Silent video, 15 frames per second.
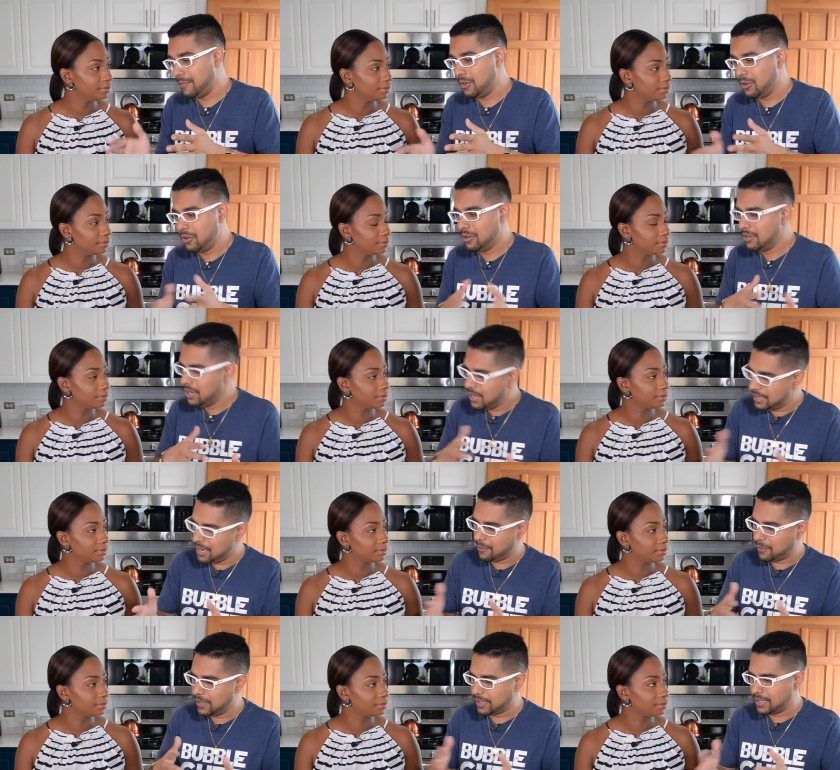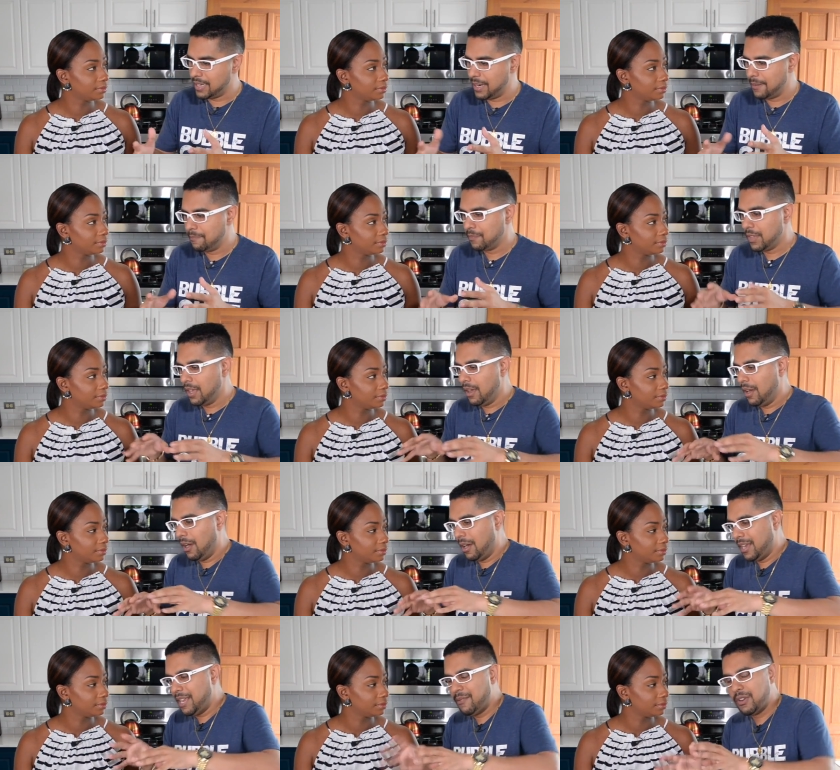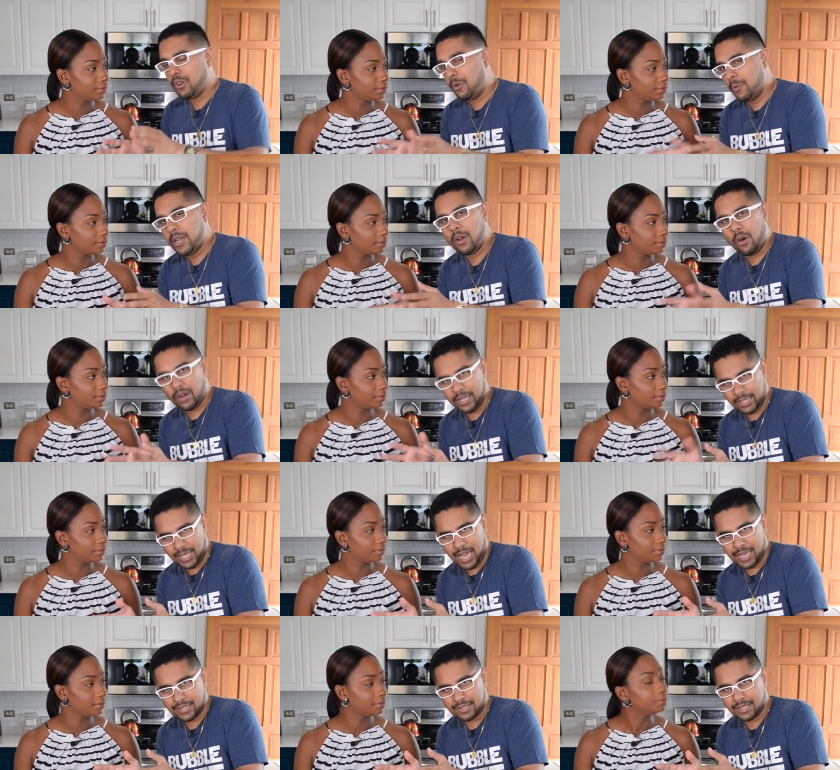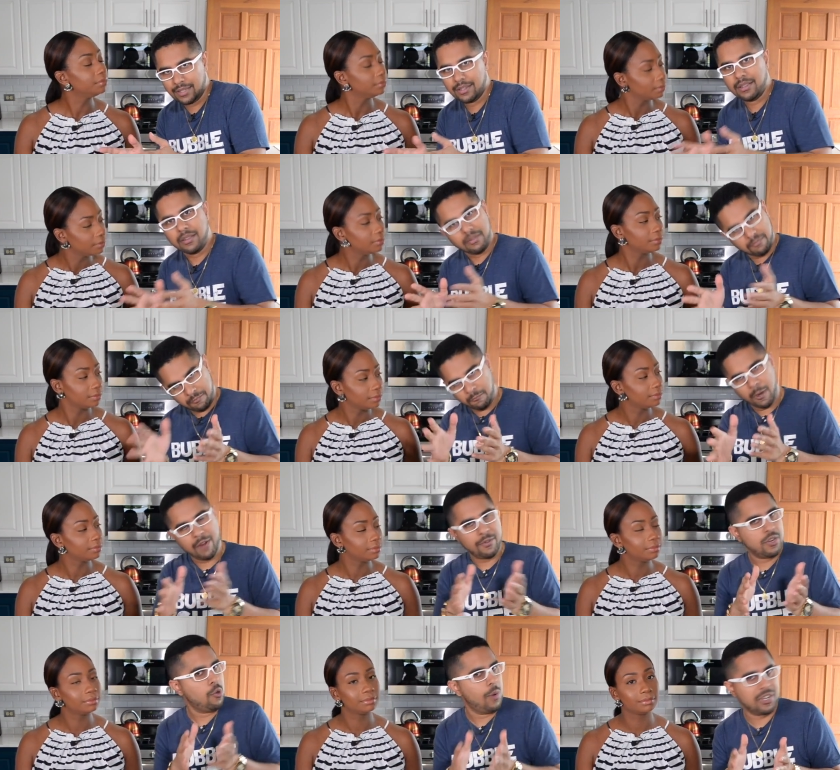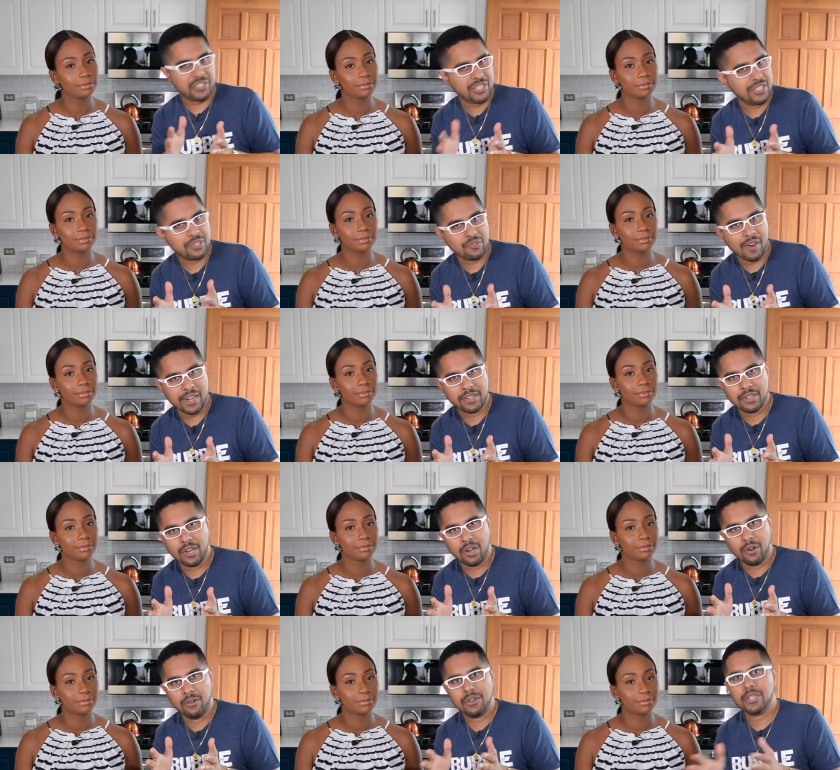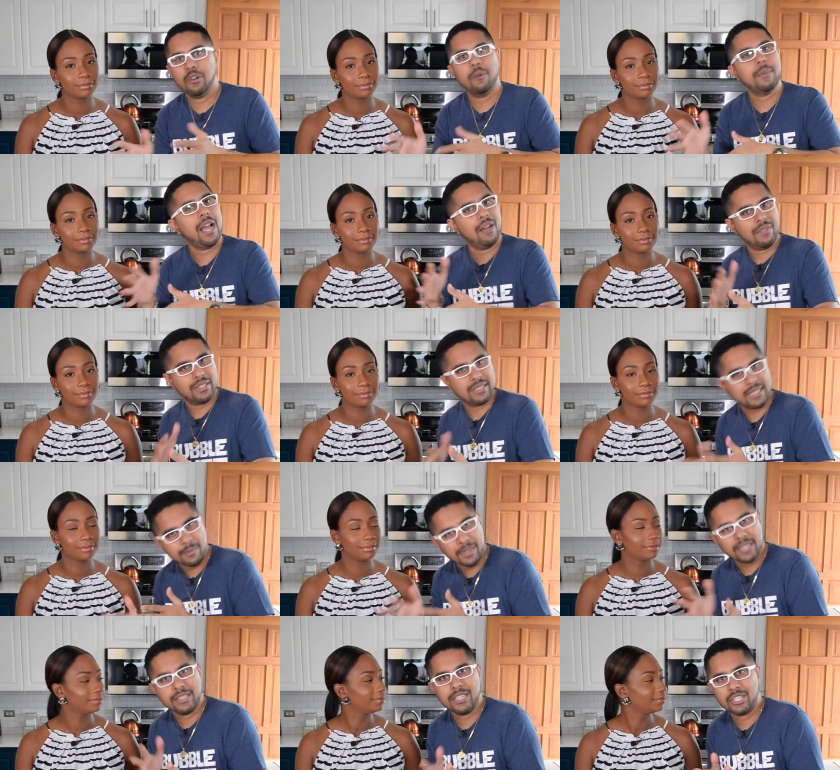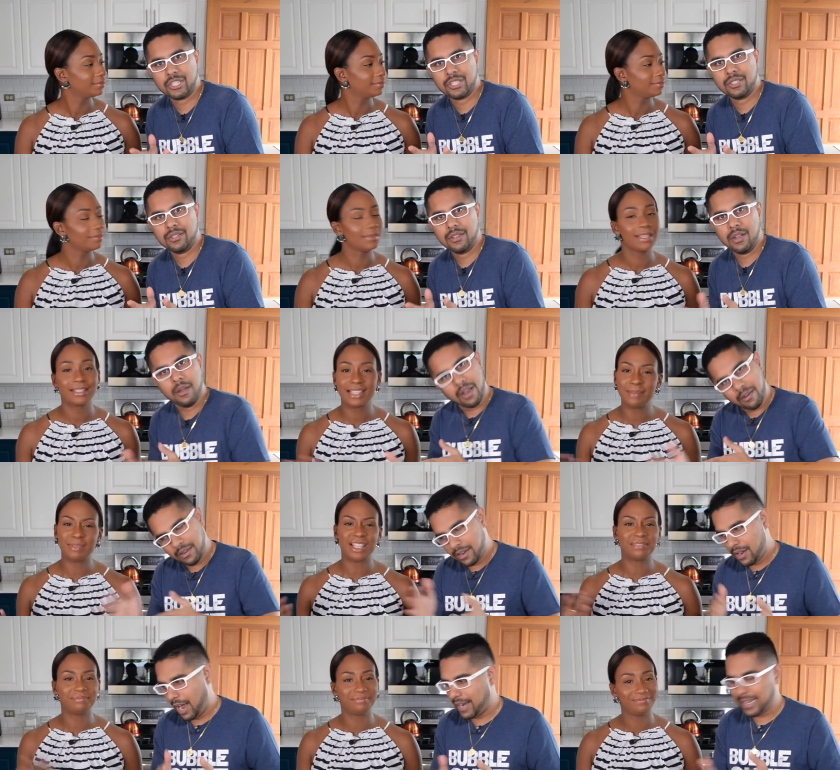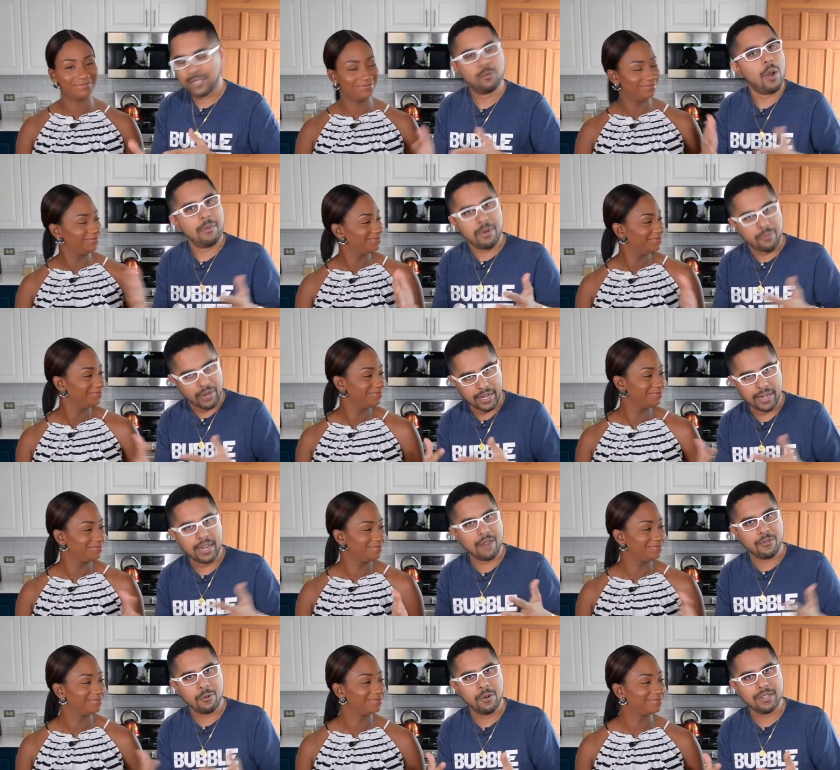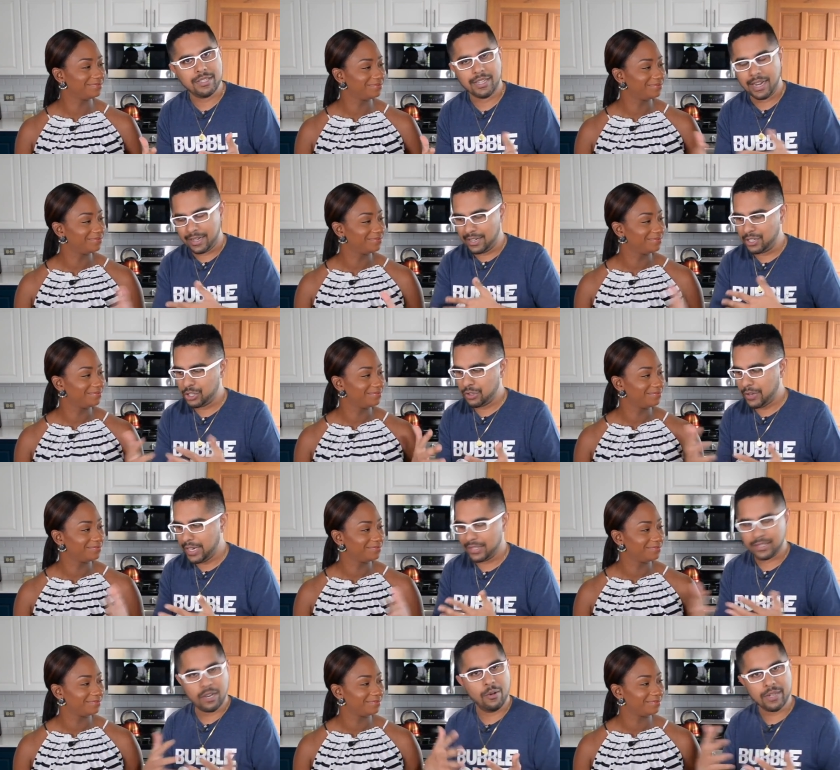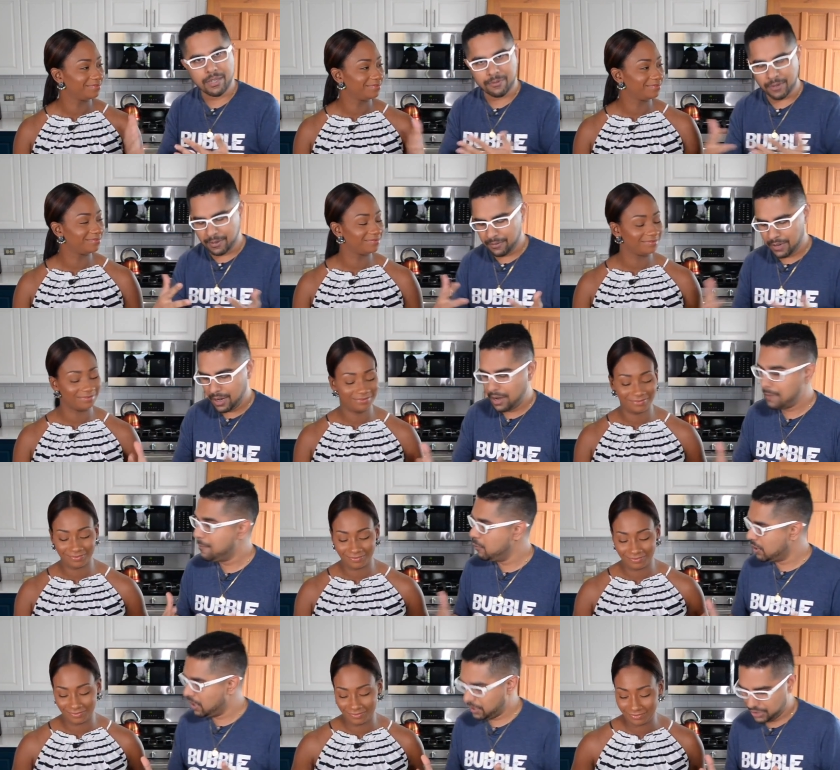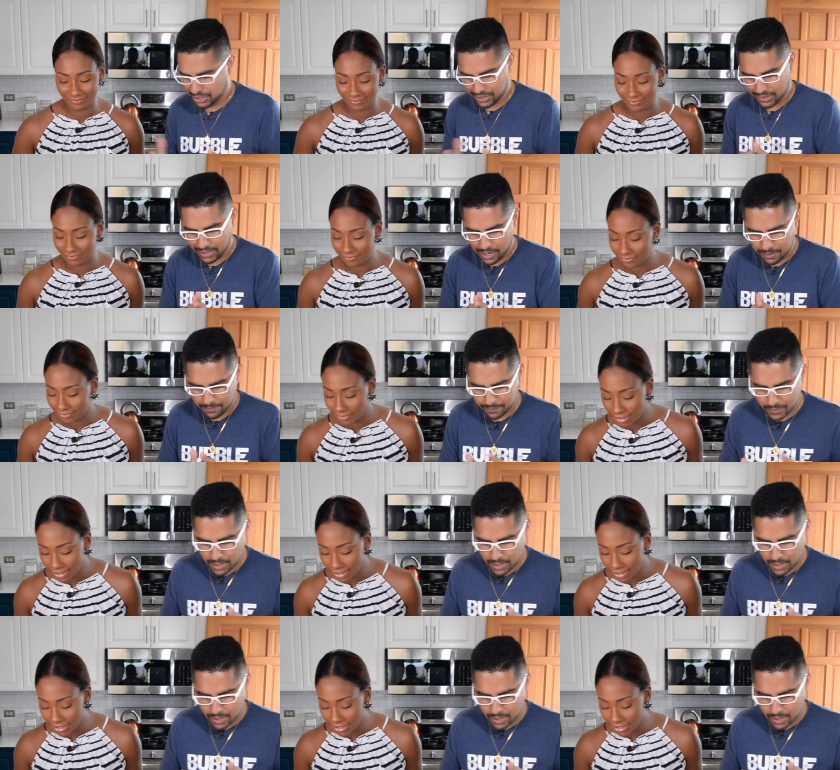Speaker 1: I know definitely, even though we call it that, wherever you're watching this right now, you all may have a similar dish. Same thing. And that's why we're bringing everyone together and showcasing our different food cultures. Yeah?